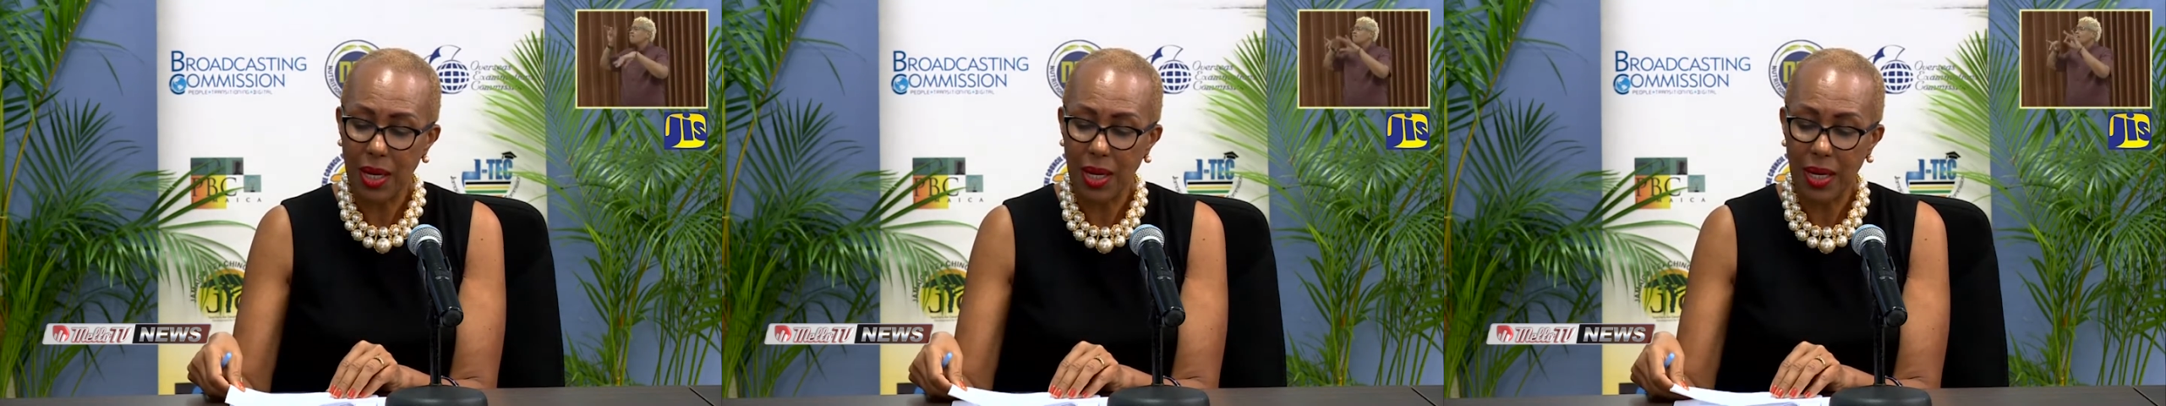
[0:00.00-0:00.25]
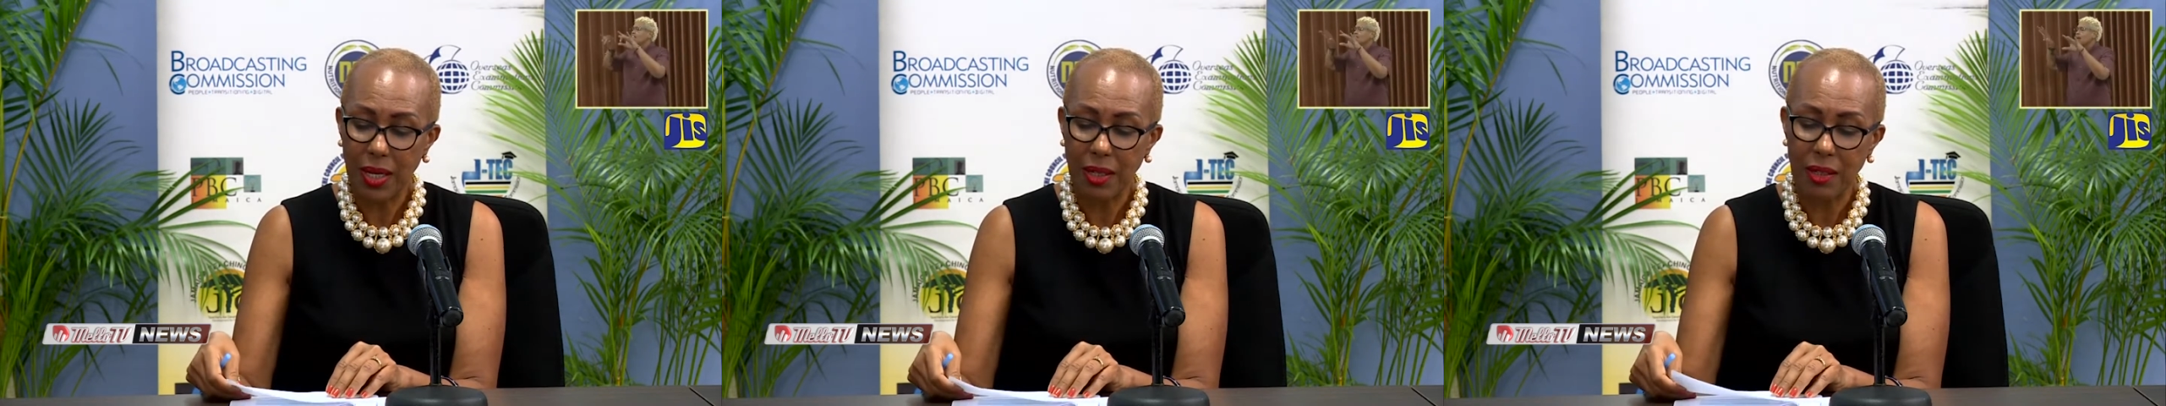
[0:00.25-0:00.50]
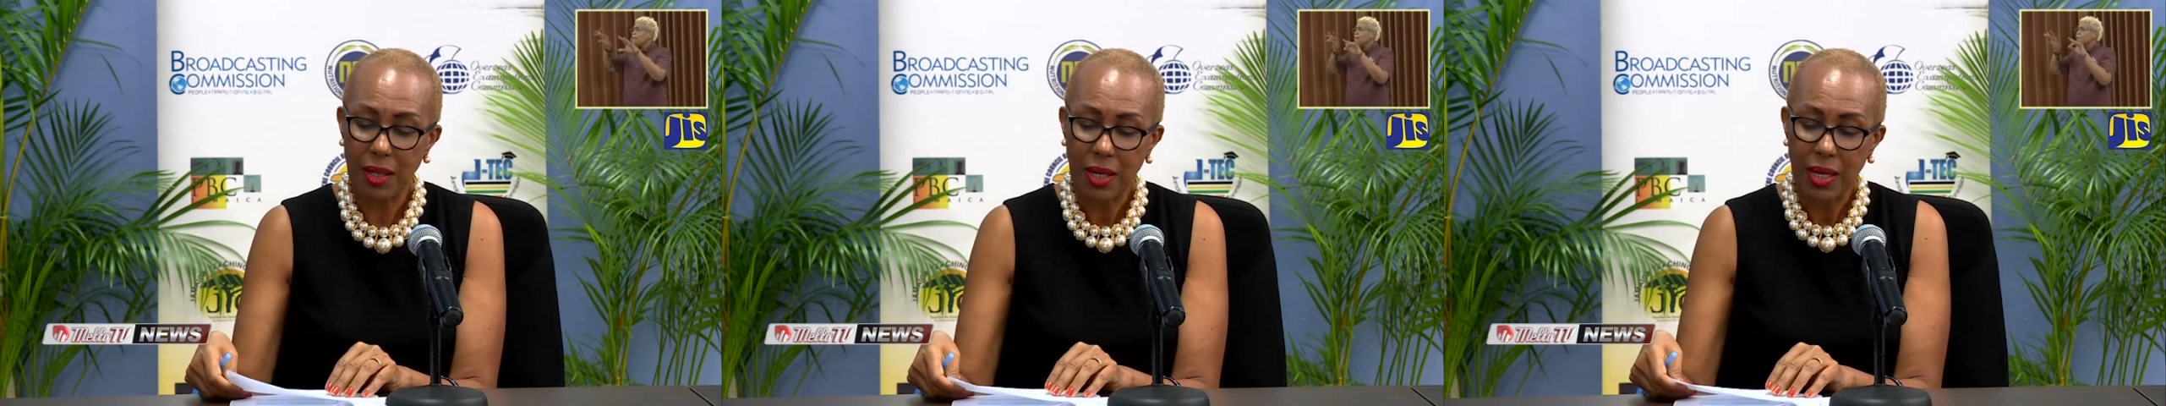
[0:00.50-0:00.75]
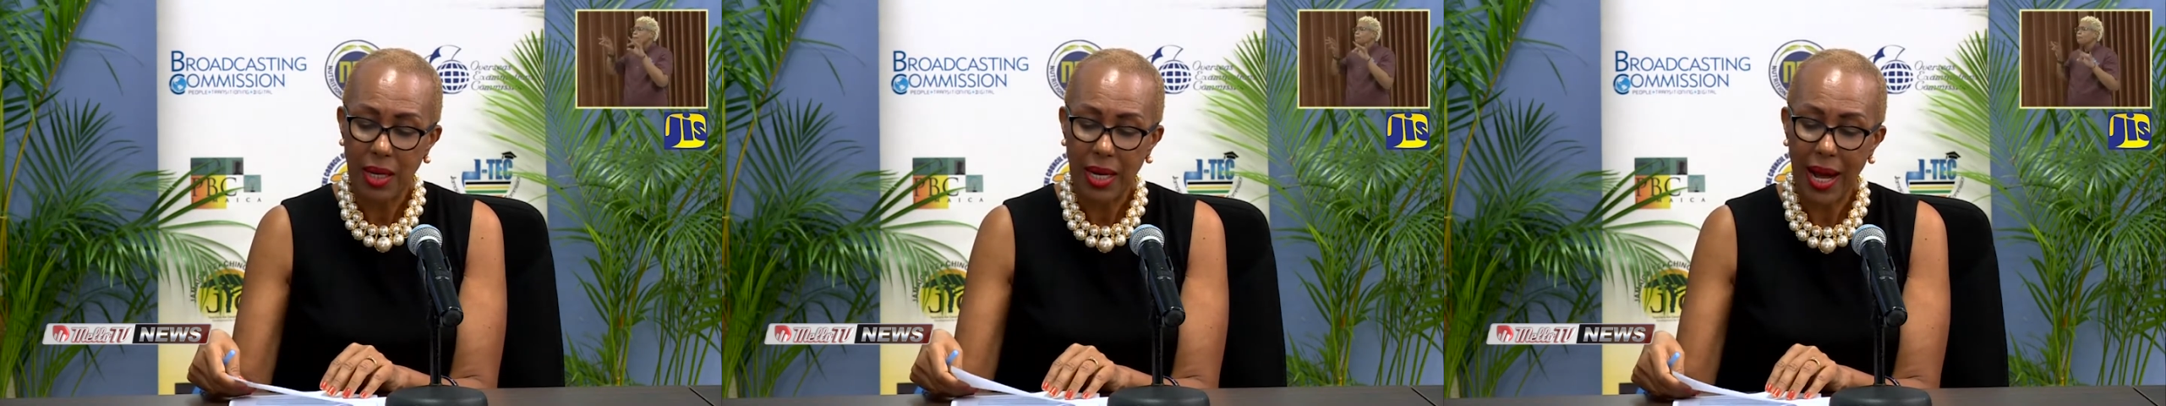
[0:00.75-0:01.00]
are
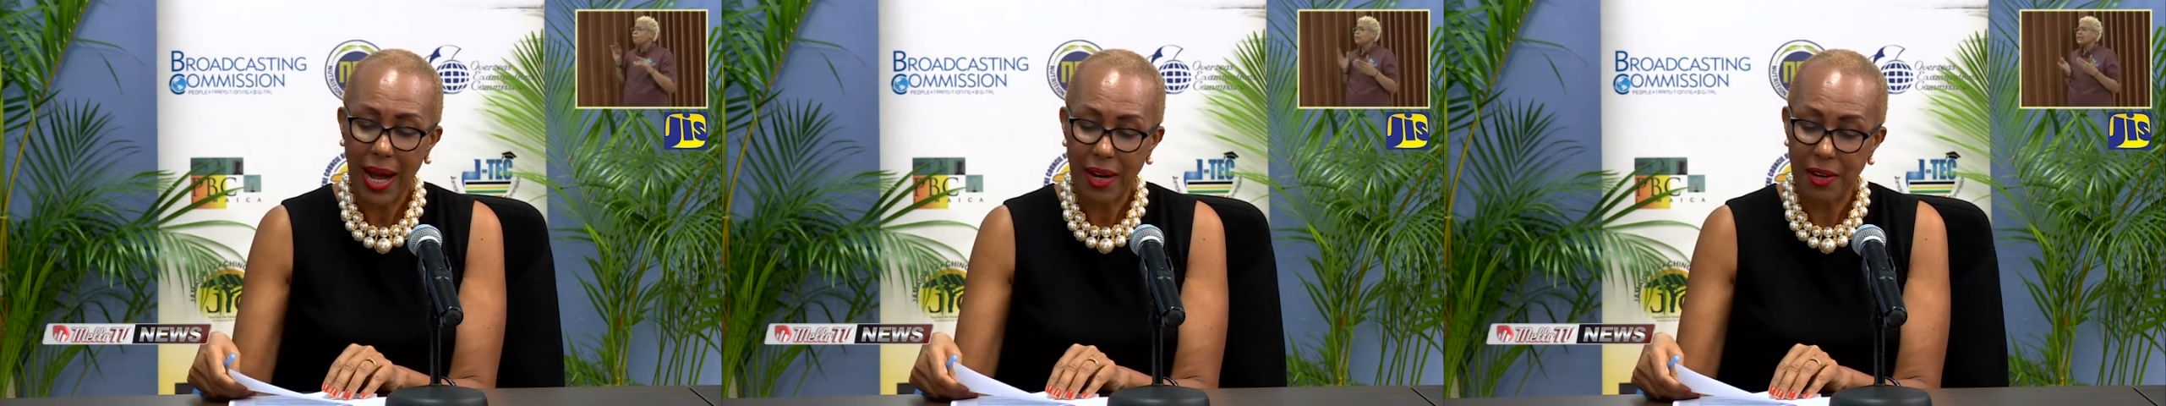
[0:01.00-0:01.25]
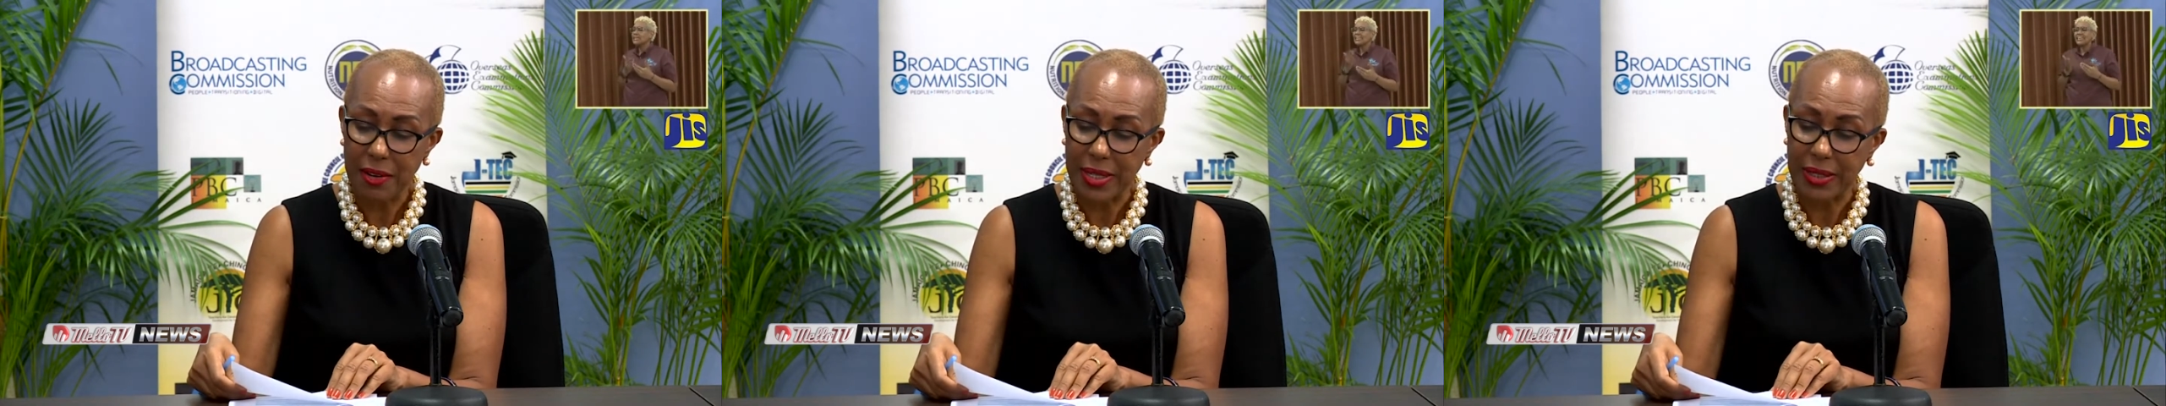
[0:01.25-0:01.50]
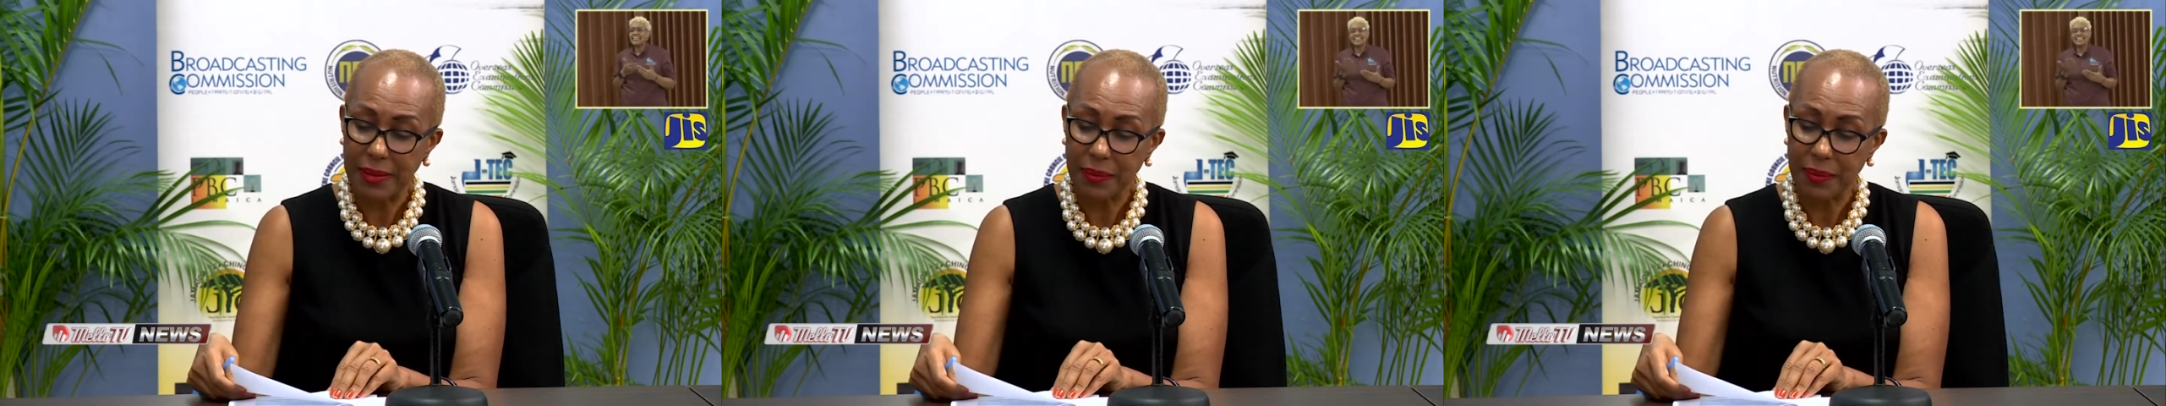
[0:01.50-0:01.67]
hiring.